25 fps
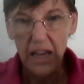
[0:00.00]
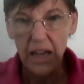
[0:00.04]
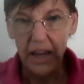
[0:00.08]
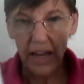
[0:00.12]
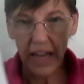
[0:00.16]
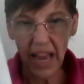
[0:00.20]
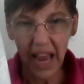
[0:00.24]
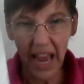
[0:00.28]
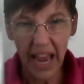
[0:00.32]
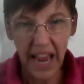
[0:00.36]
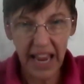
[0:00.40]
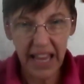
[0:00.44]

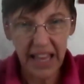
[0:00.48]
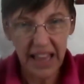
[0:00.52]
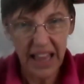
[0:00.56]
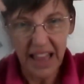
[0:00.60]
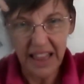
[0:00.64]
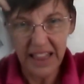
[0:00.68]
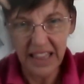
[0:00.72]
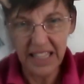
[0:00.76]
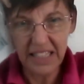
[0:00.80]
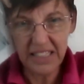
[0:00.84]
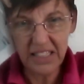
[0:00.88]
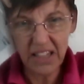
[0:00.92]
Okay,
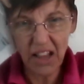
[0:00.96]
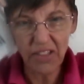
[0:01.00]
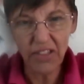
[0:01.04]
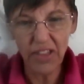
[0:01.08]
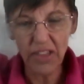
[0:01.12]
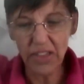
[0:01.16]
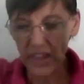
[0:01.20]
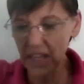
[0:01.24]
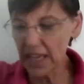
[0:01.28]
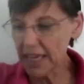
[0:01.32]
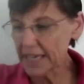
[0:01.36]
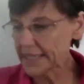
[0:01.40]
these other
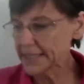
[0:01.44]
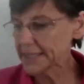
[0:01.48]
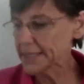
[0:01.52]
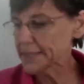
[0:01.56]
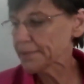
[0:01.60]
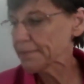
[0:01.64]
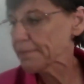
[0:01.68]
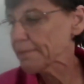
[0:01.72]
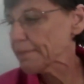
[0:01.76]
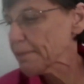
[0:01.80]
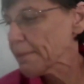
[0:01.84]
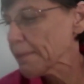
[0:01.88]

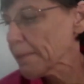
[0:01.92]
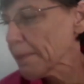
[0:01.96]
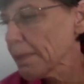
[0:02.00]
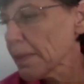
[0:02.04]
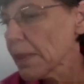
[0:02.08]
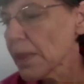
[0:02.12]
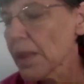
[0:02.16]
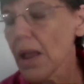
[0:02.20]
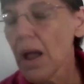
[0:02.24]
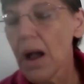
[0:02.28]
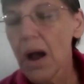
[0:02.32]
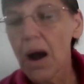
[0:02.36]
things
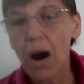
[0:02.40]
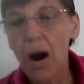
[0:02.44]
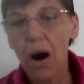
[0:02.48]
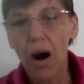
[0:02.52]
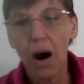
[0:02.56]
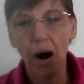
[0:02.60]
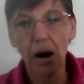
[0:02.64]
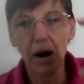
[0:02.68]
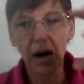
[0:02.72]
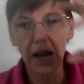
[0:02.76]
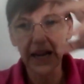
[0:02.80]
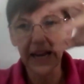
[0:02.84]

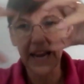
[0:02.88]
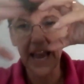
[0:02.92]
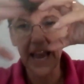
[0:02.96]
are like